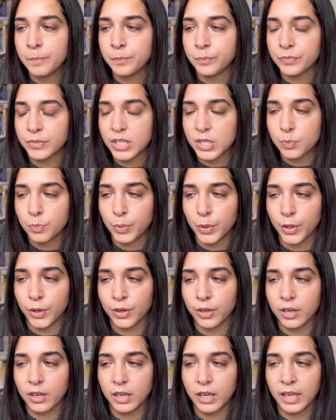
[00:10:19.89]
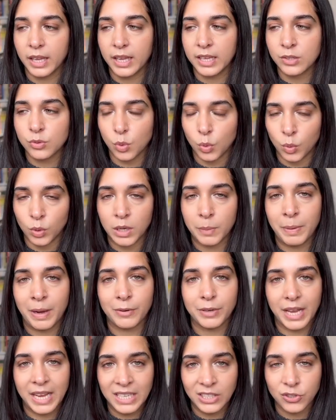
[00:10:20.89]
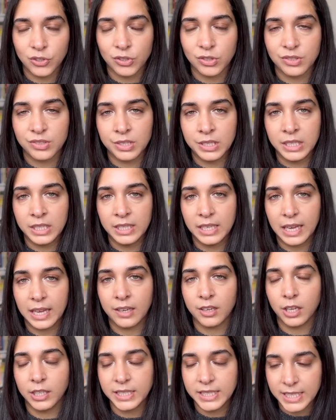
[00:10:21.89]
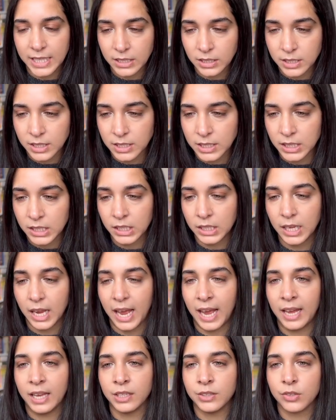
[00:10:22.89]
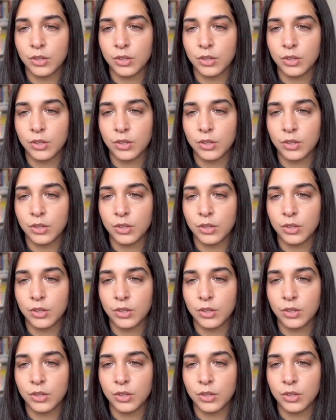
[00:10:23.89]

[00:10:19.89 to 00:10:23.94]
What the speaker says: This book is all about agency and identity and